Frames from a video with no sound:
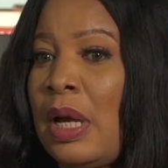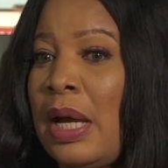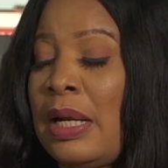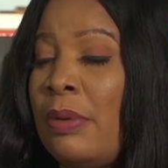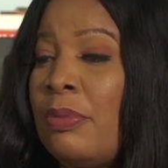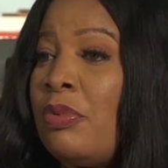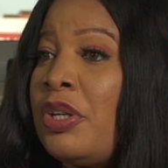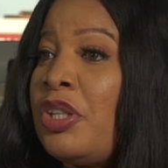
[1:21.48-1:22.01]
And
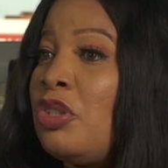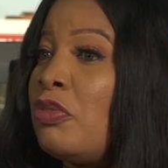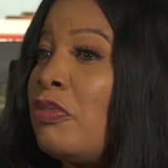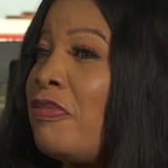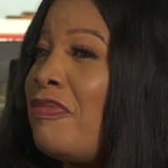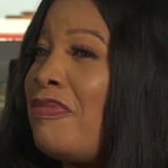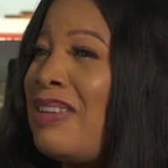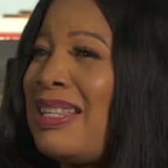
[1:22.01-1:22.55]
I'm ready to
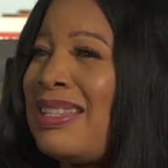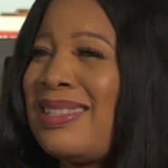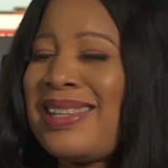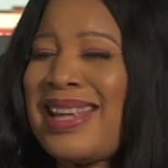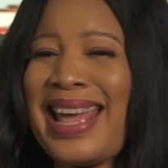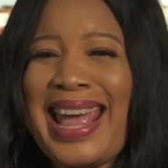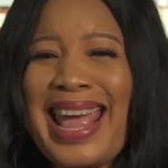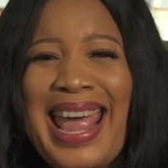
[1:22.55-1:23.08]
face
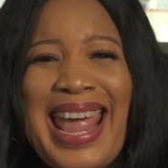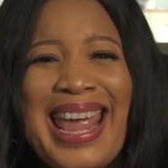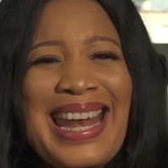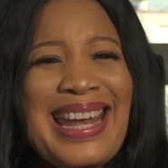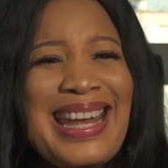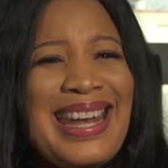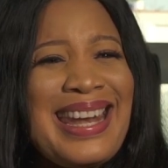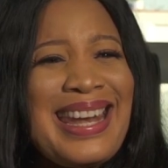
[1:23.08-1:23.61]

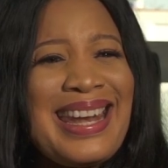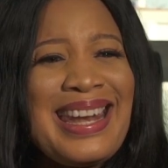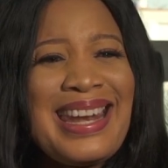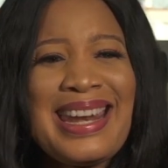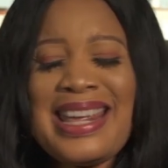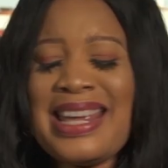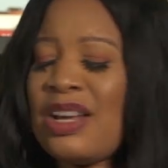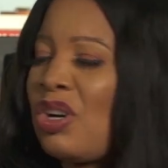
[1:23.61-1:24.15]

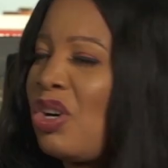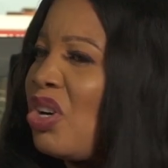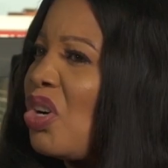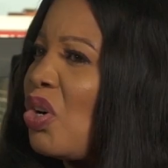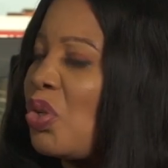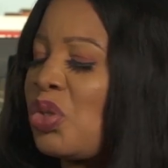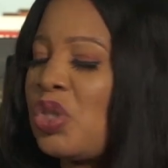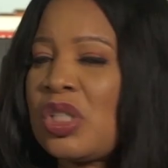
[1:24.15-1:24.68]
any
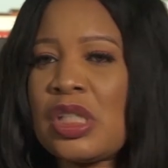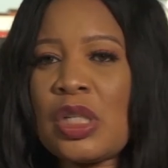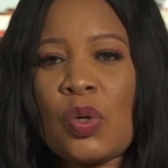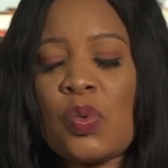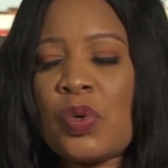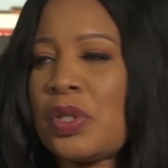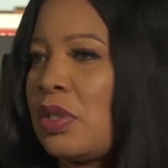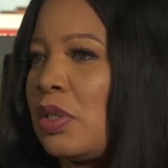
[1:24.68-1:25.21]

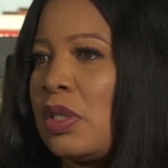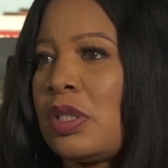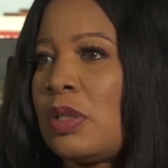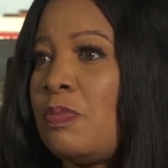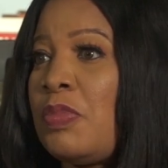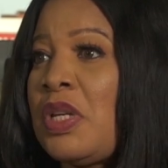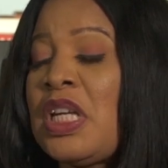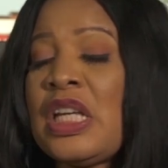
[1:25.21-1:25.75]
consequences,
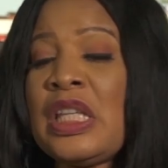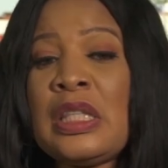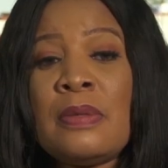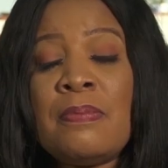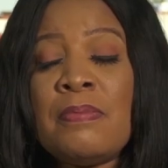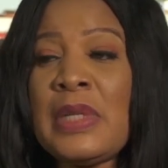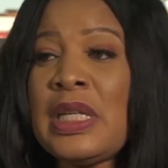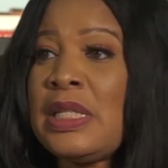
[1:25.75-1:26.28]
be it
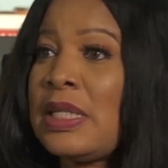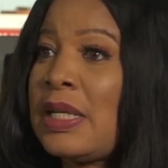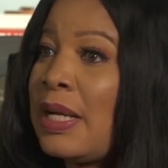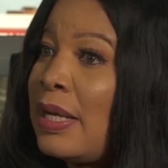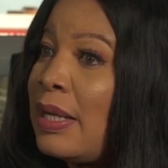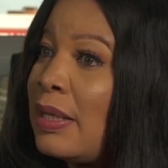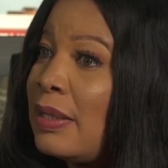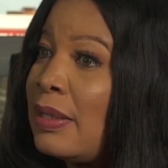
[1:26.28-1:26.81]
the
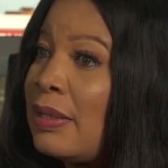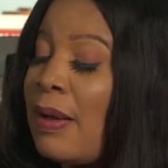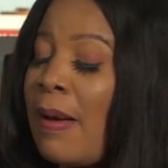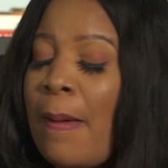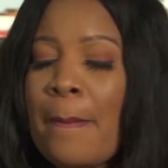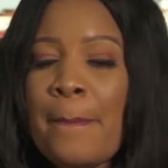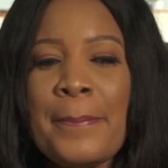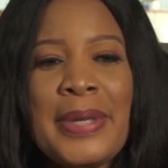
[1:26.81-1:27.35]
media,
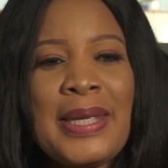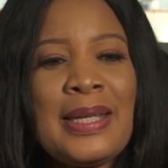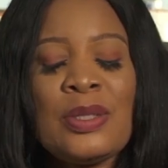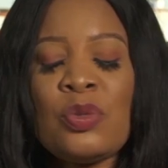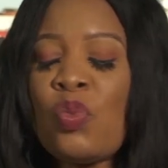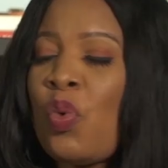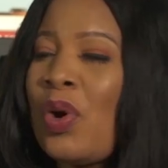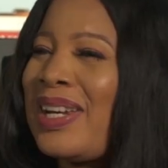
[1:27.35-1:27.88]
be
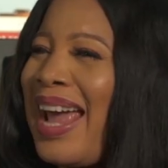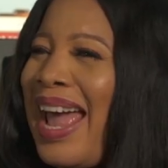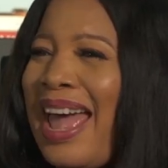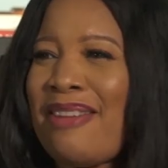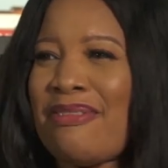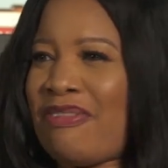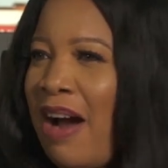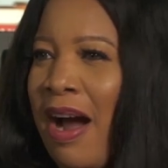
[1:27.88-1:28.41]
it
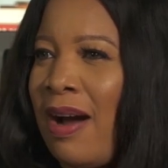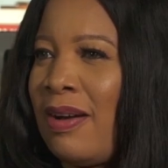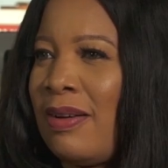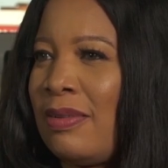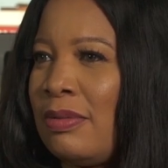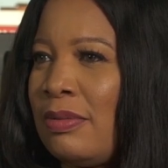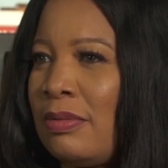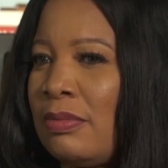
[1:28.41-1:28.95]
whatever.
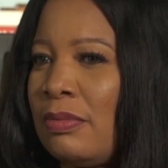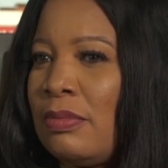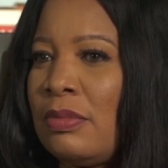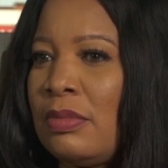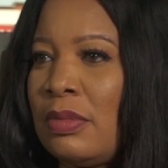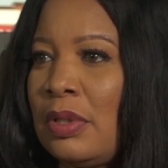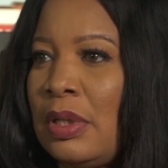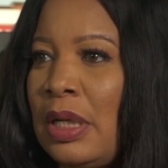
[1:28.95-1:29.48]

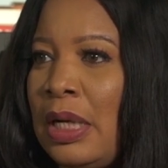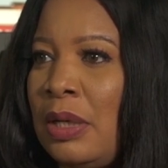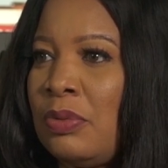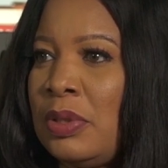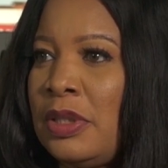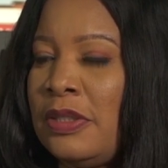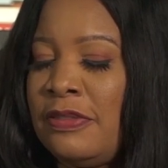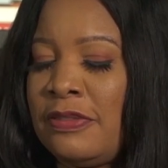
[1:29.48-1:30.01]
I
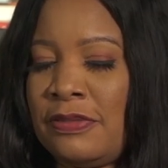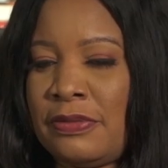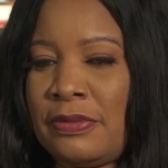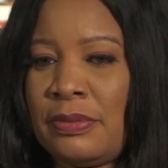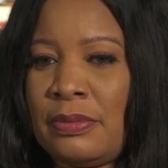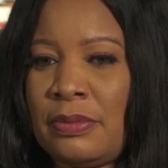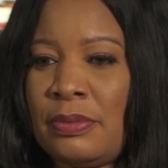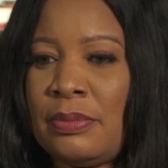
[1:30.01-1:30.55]
will leave.
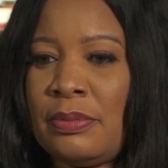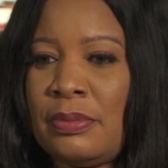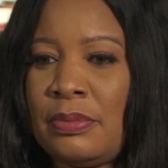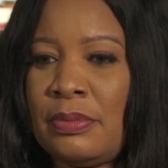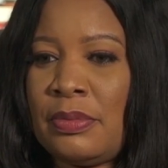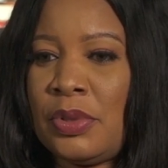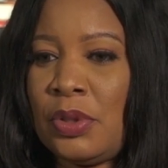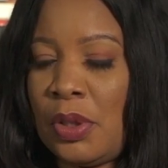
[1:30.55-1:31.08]

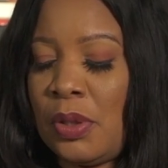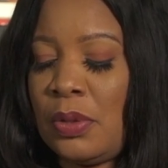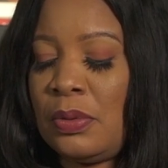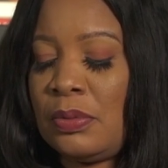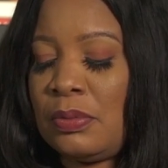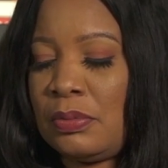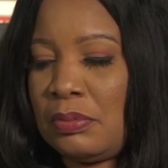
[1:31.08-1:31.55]
So,